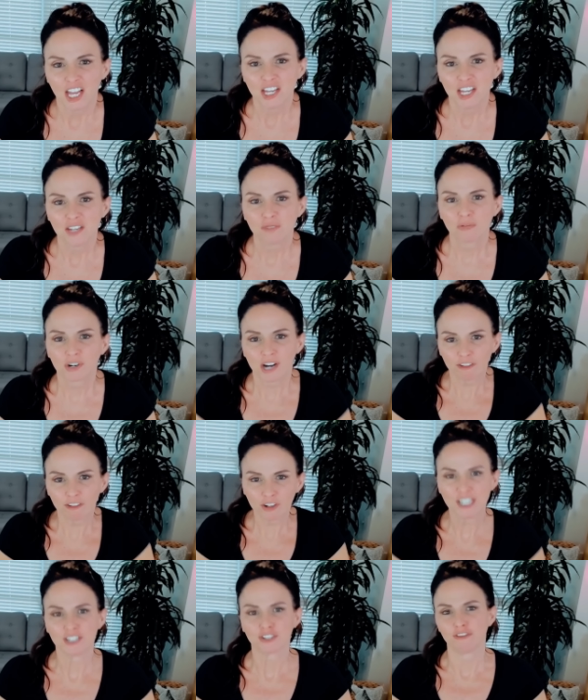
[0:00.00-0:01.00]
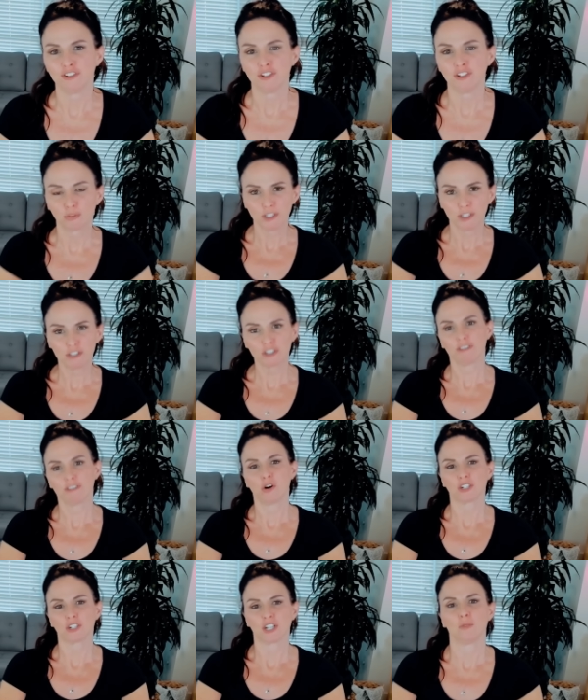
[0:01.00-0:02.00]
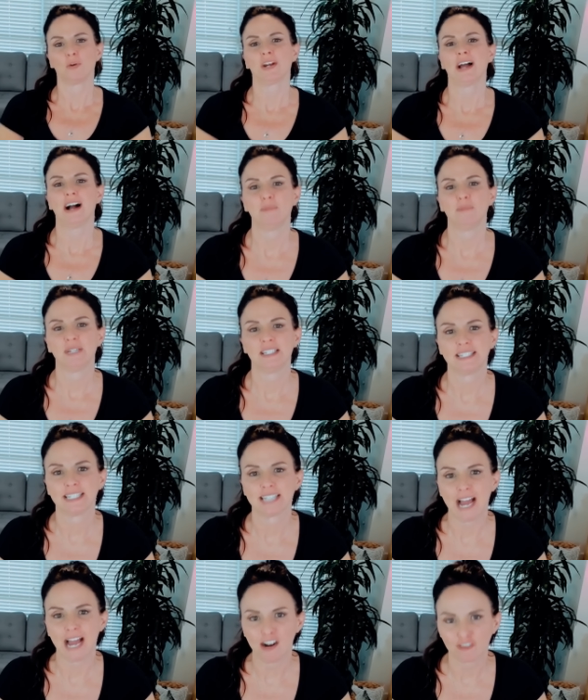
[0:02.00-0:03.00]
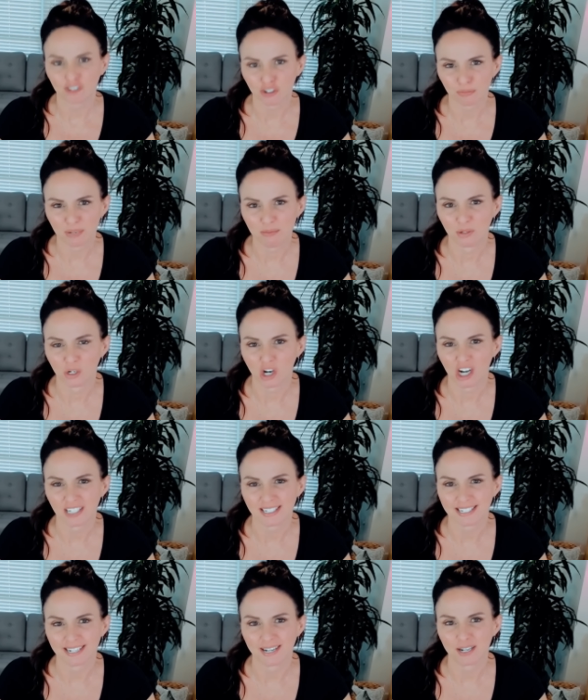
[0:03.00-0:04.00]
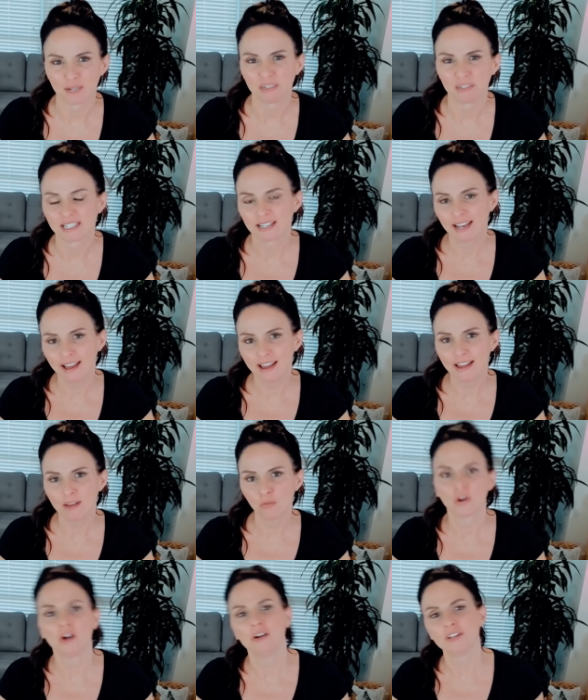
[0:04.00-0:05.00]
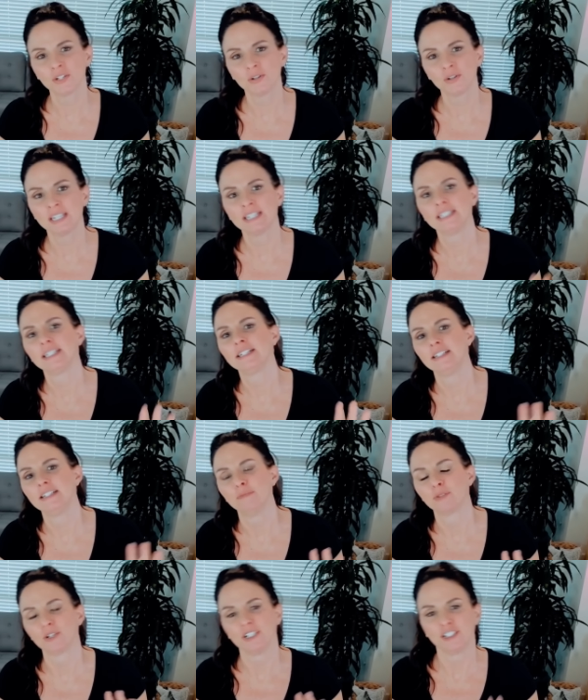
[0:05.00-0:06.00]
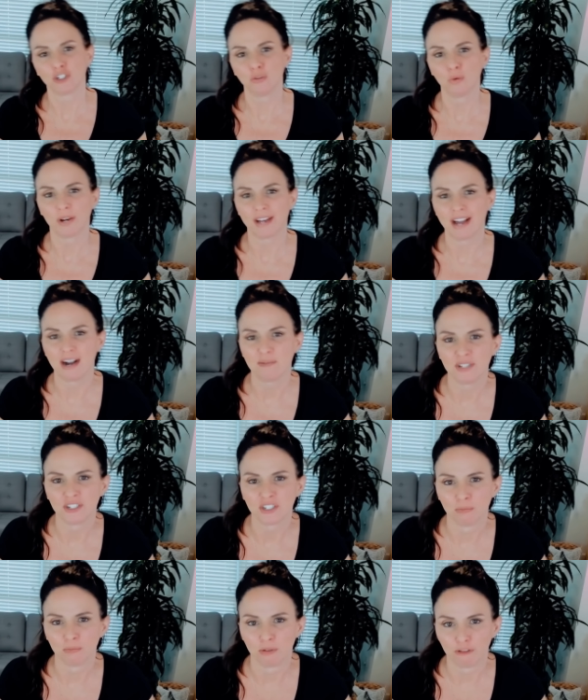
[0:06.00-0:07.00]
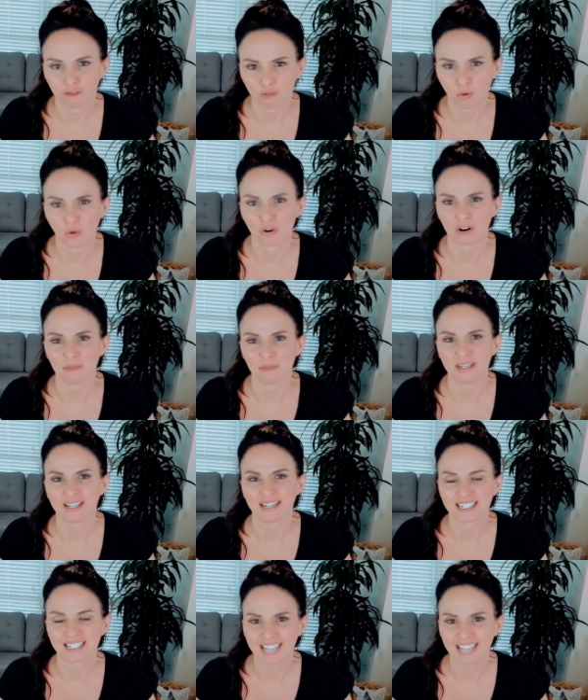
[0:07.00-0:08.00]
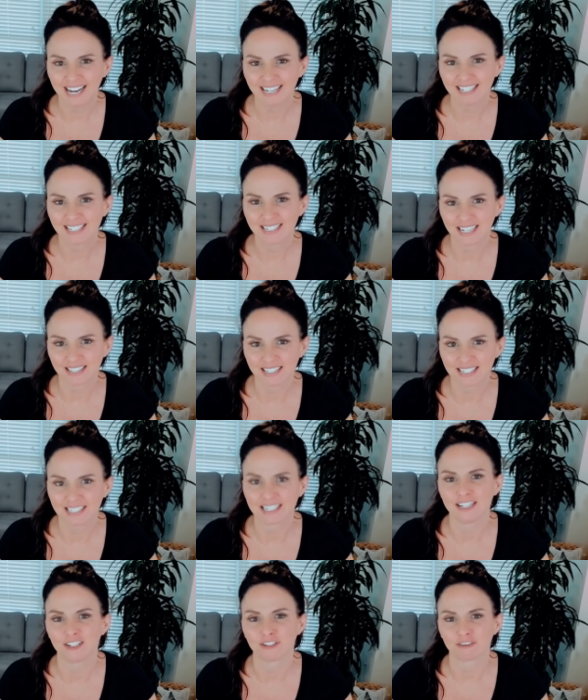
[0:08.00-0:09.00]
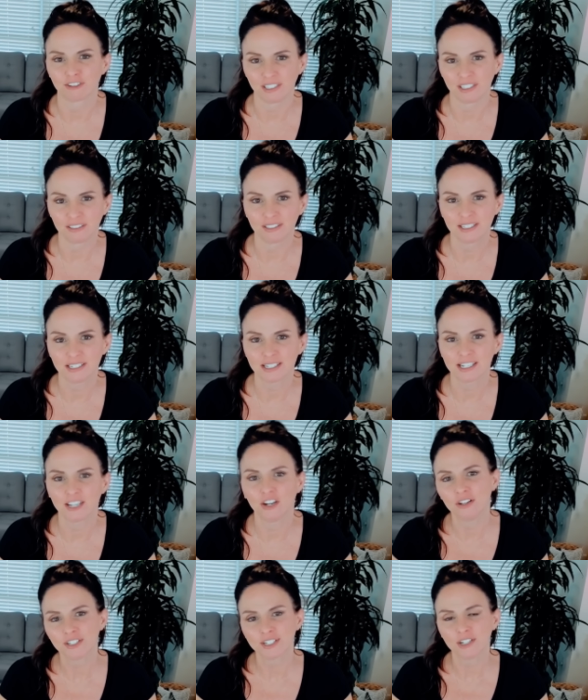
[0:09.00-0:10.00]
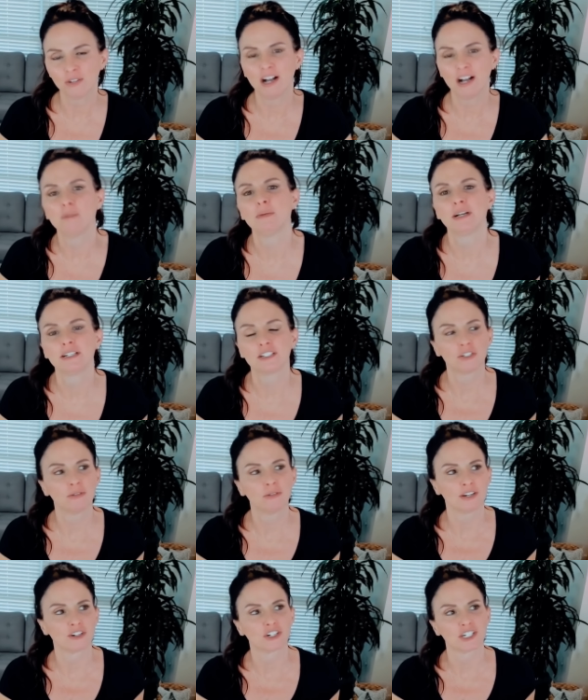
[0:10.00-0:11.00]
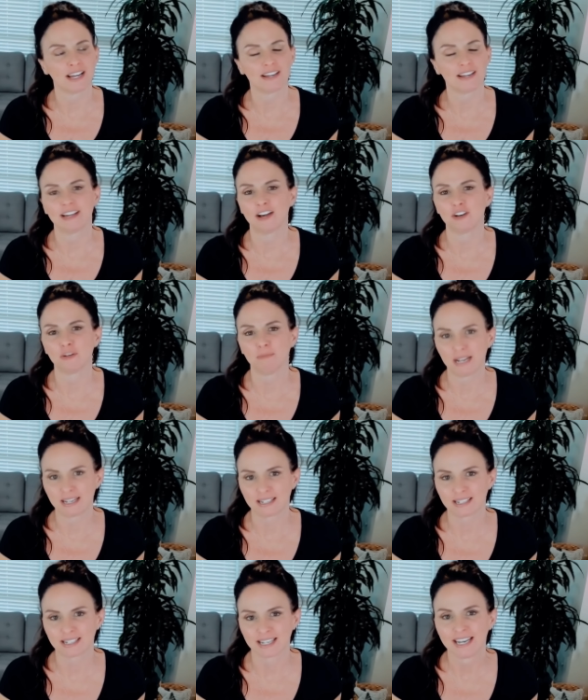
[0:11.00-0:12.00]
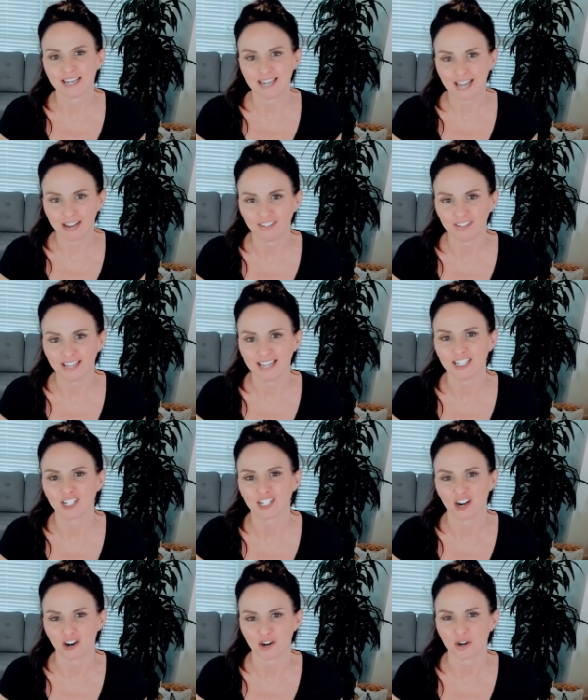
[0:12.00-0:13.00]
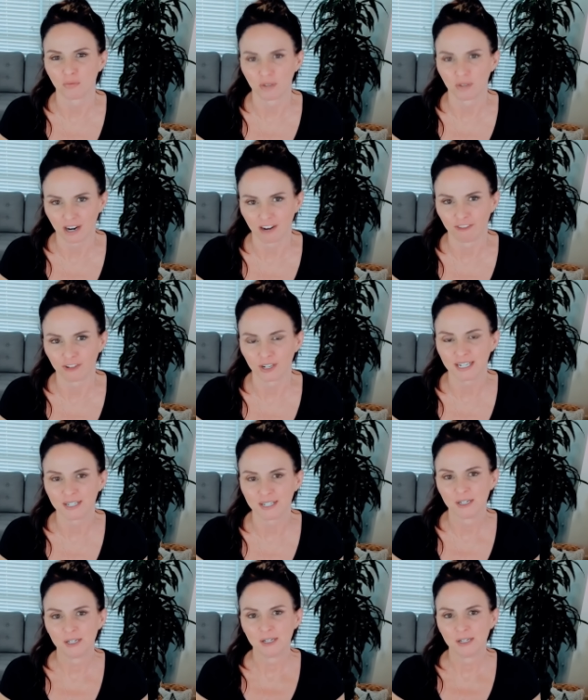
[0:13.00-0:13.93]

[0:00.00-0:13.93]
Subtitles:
In recovery interviews, we usually focus on what happened after people got sick, but today we're also going to dig deeper into what happened before, because that can set the stage for illness and also help us to understand how to best navigate our recovery.